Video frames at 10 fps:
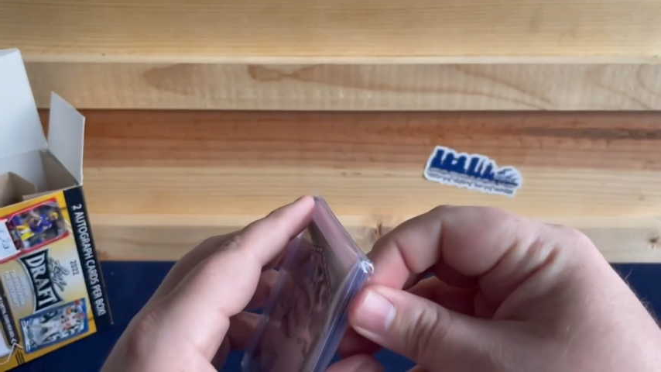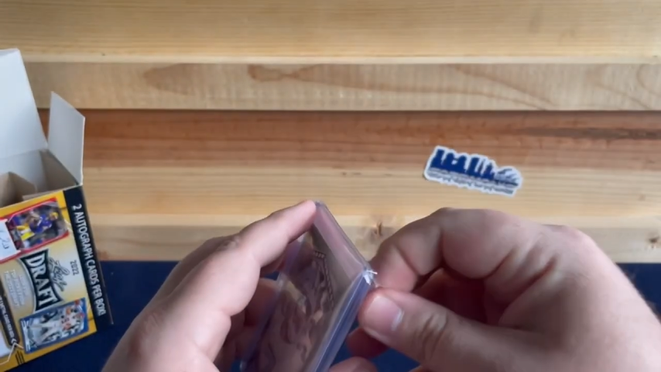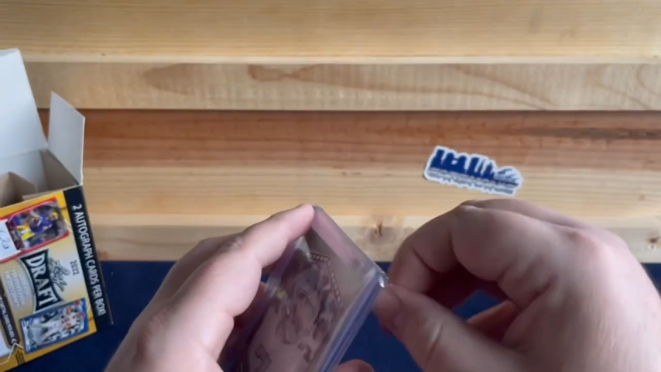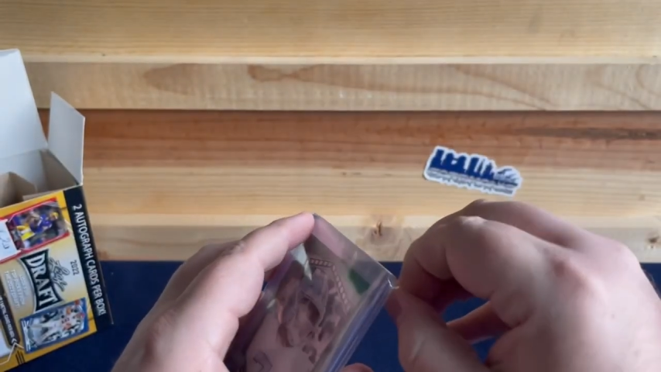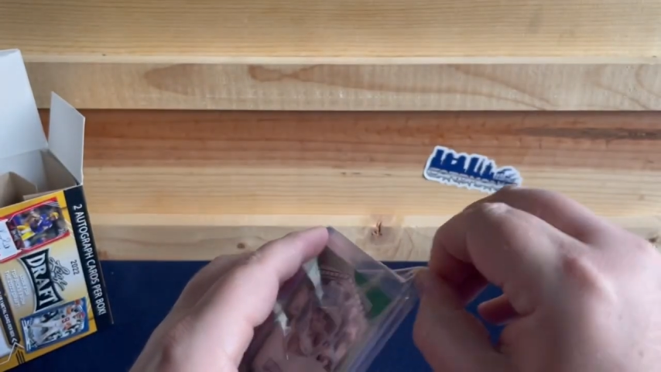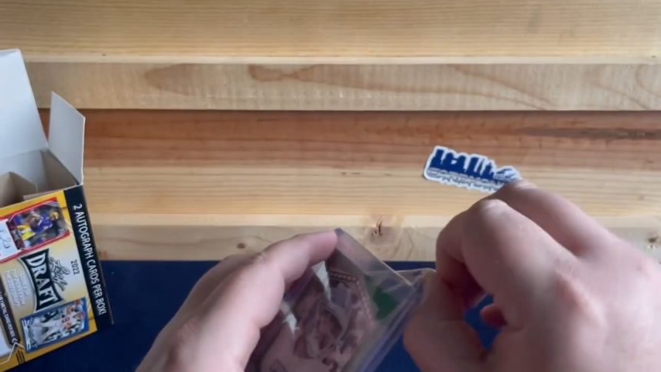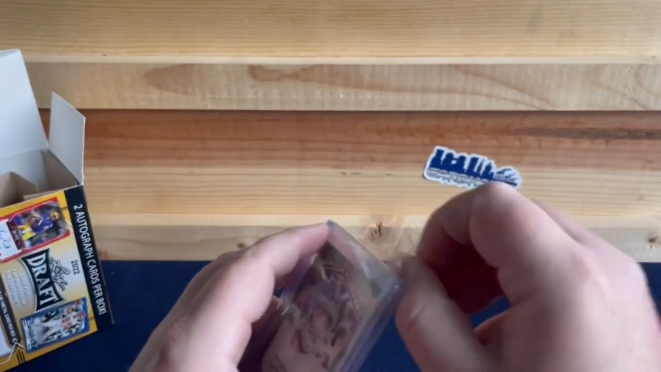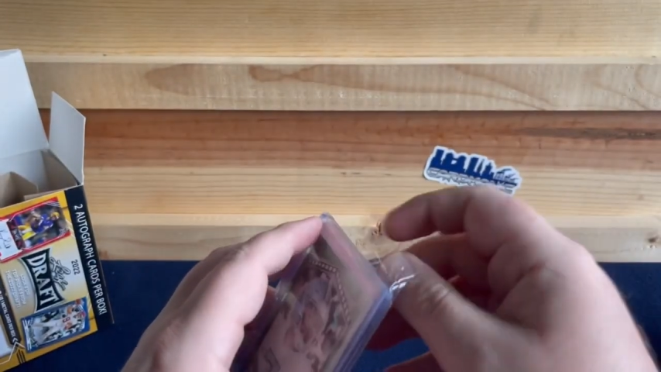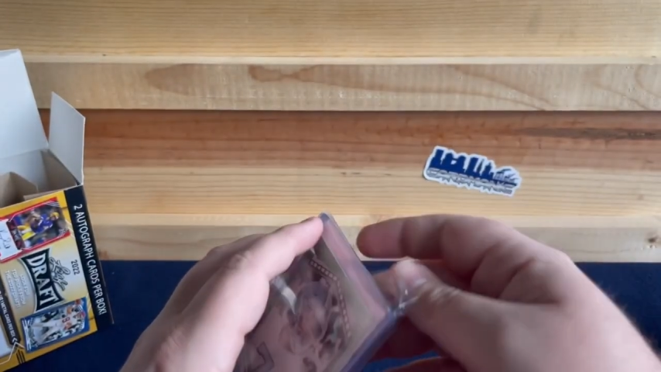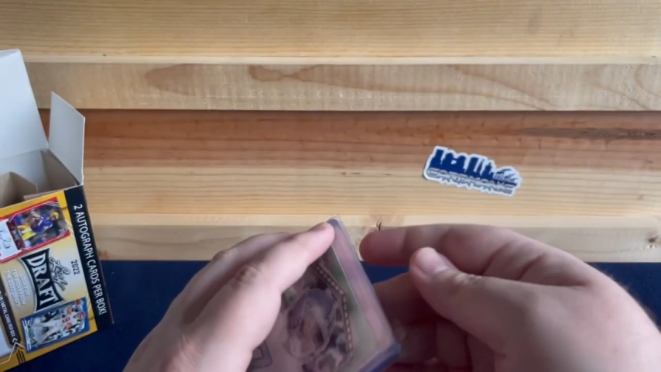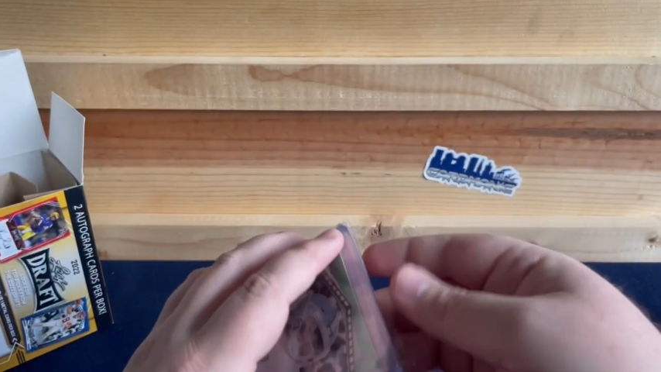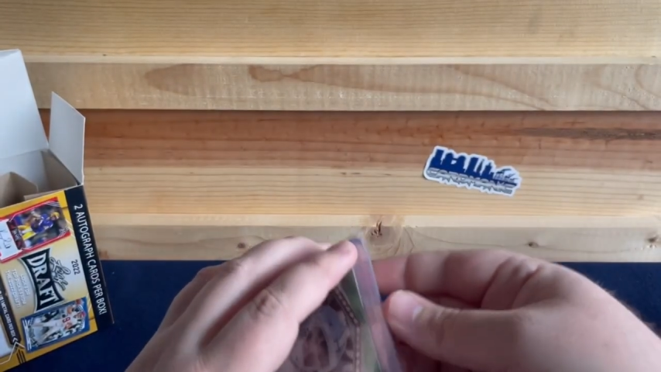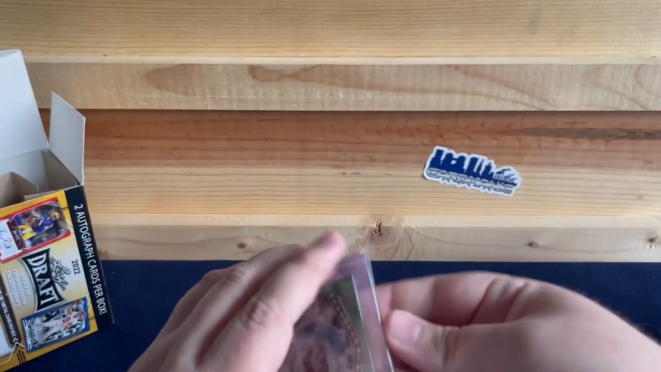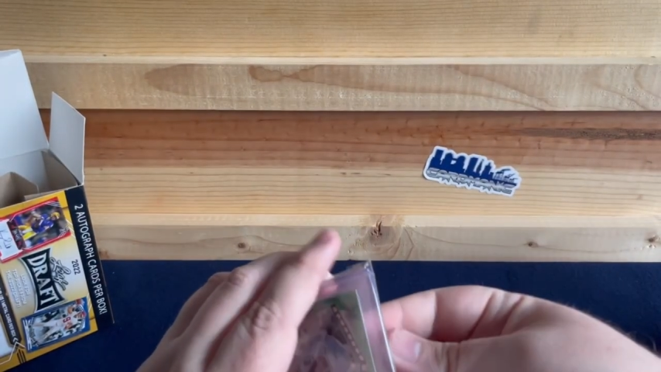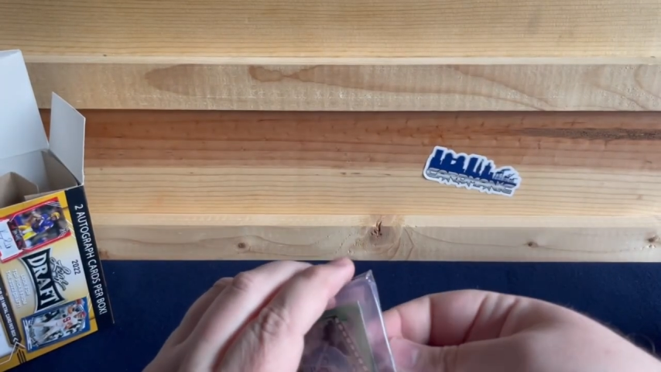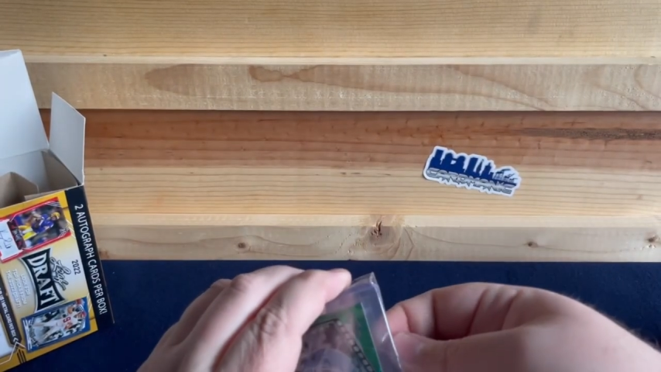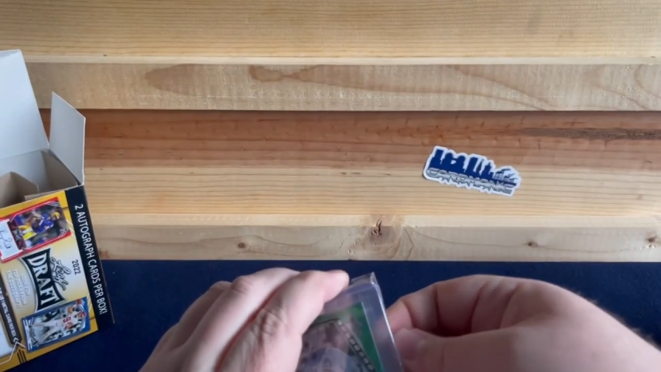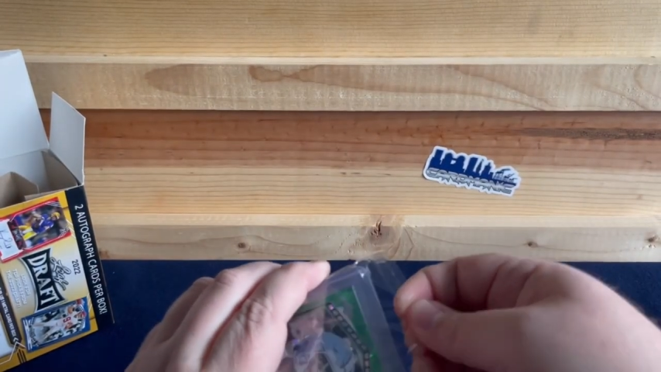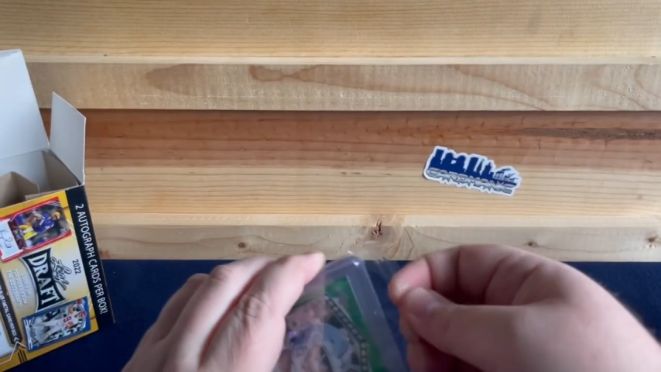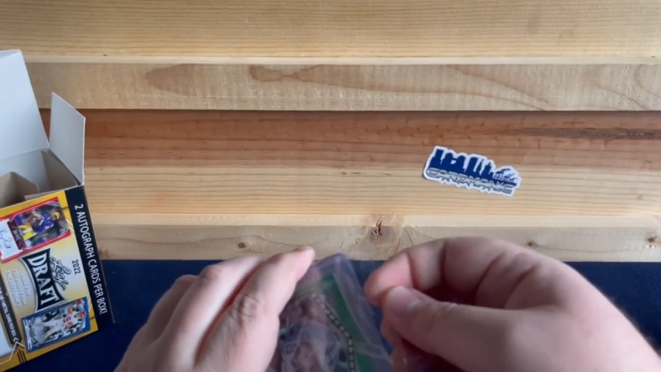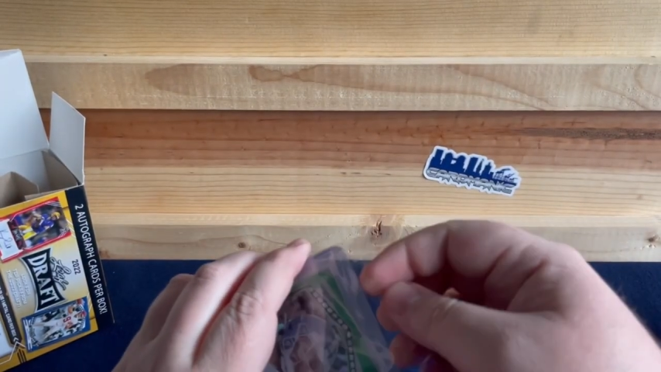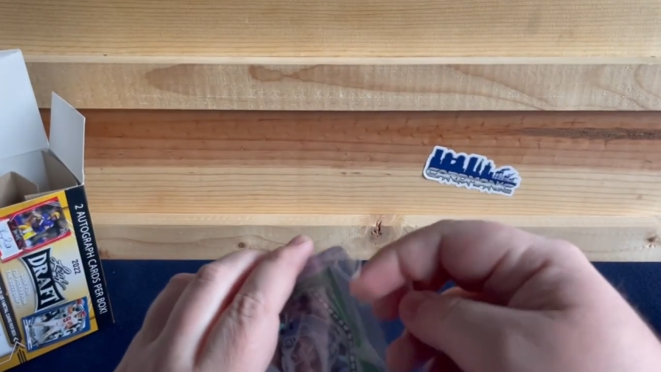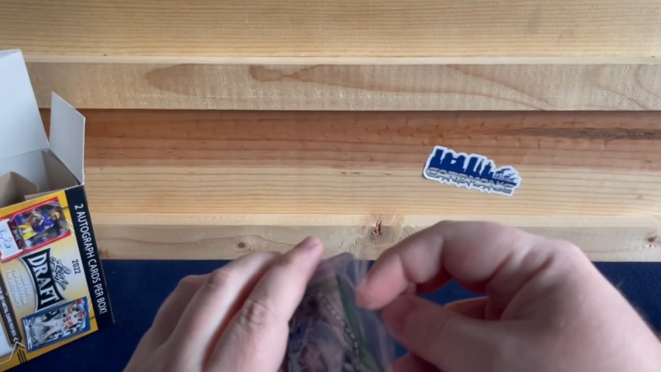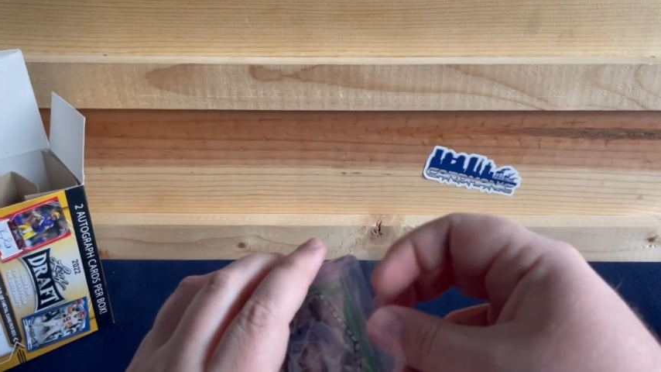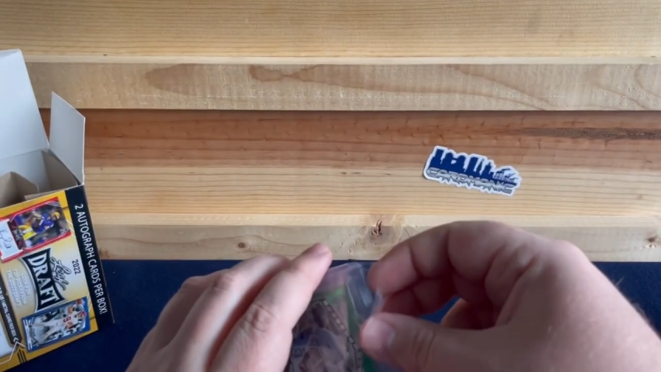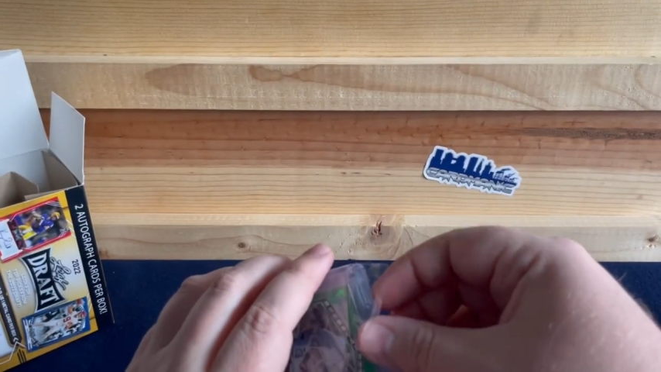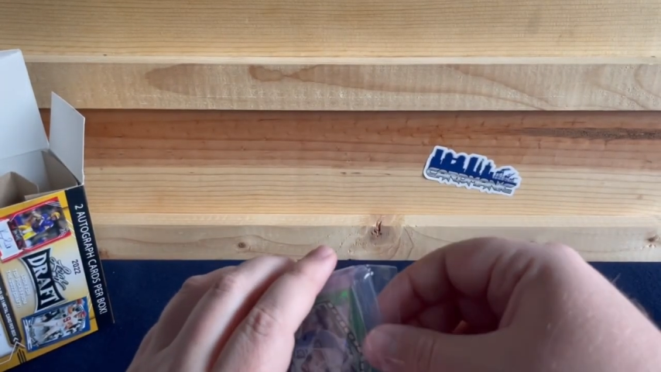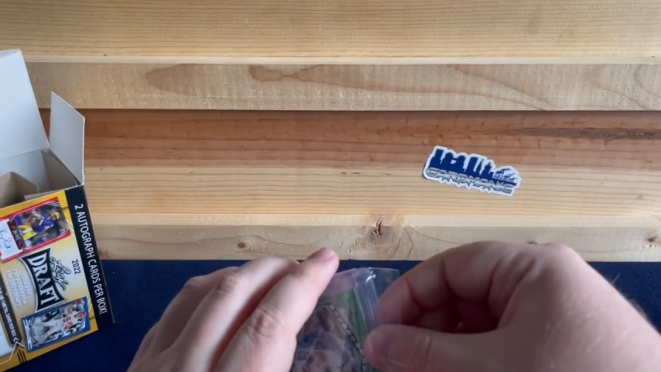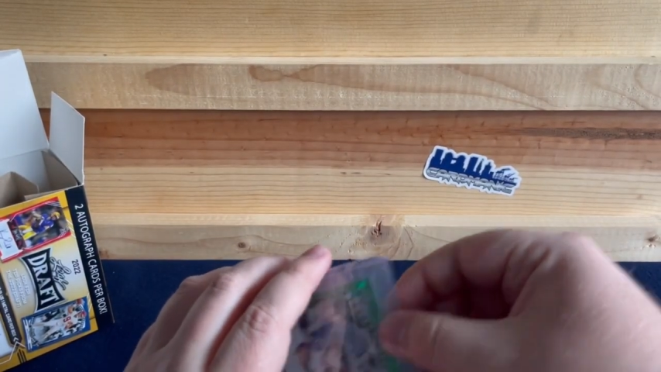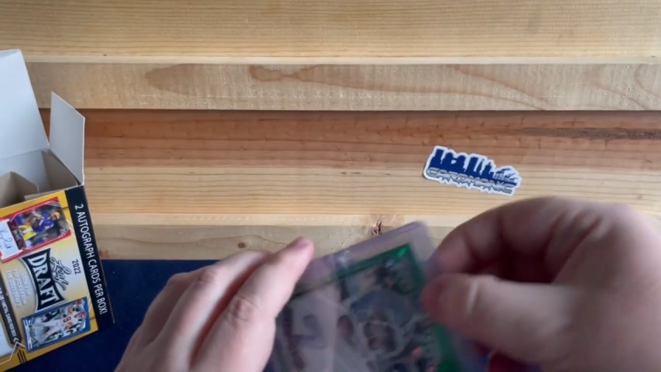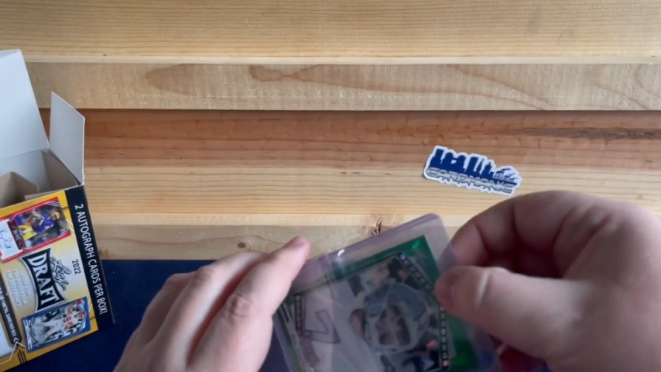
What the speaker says: Nobody's mouth can be seen.